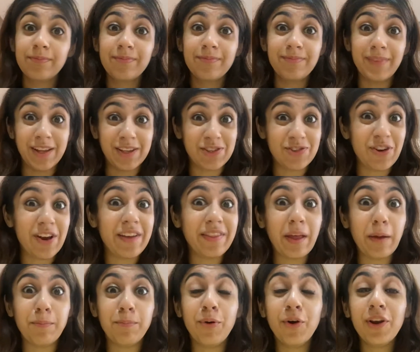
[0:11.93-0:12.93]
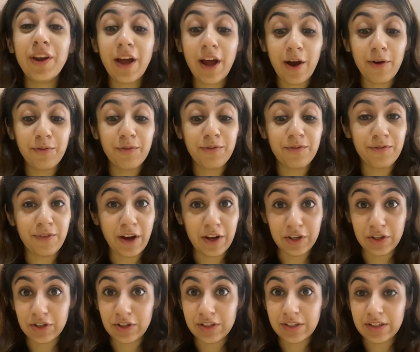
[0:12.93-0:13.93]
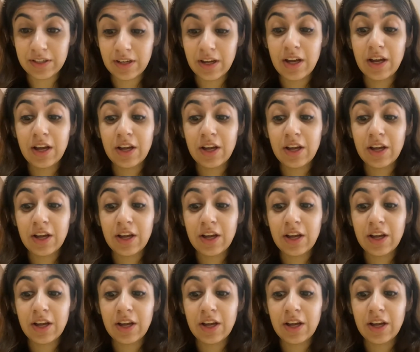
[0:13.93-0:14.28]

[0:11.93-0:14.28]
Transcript: That's right, they put out fires.